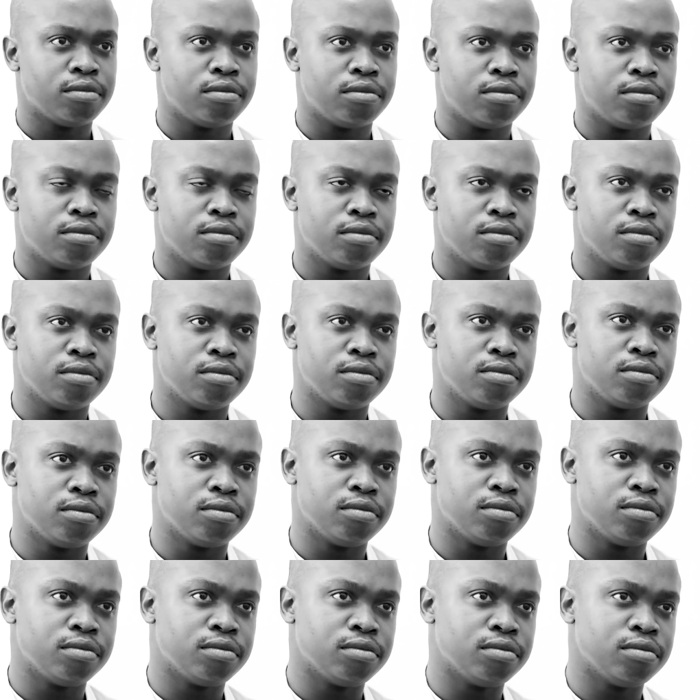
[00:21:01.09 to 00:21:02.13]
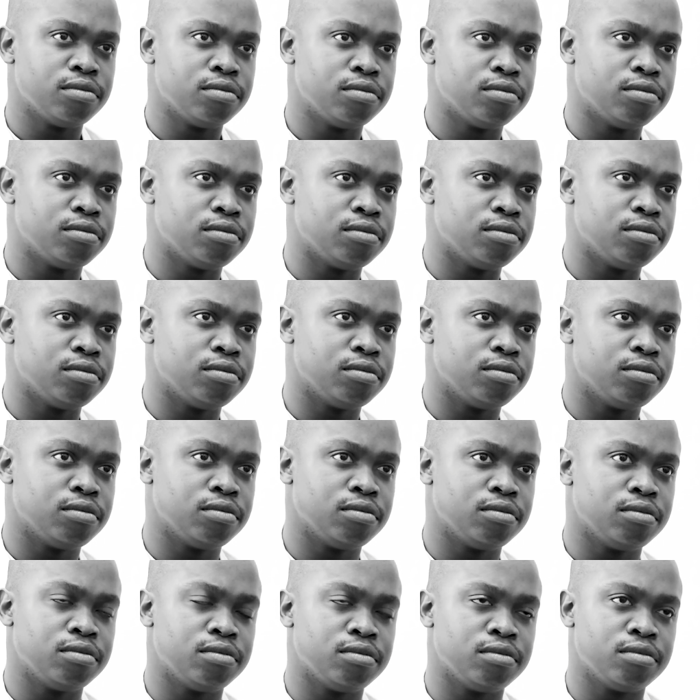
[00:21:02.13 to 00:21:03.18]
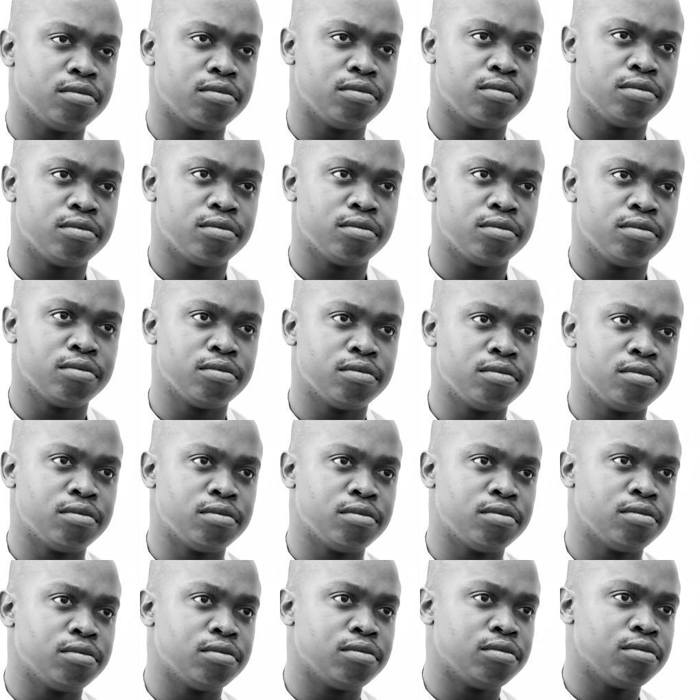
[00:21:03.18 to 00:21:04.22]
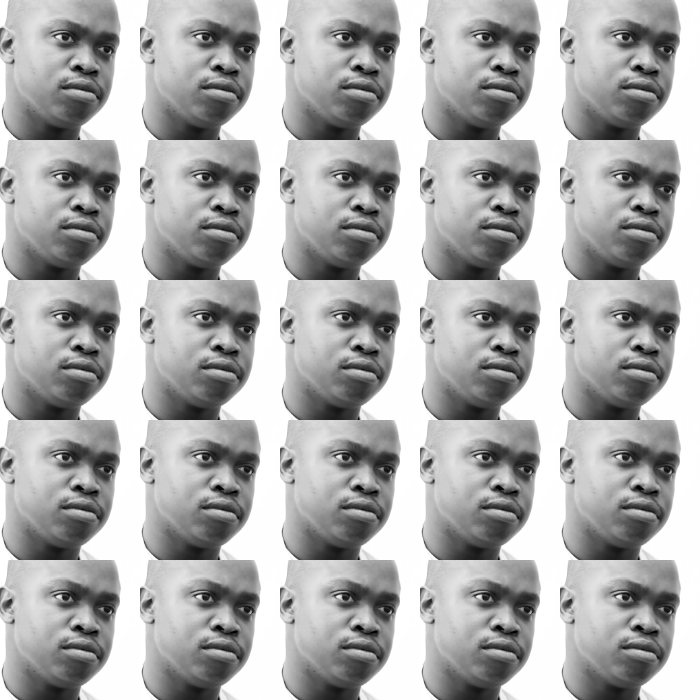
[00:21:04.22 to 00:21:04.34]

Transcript: (not speaking)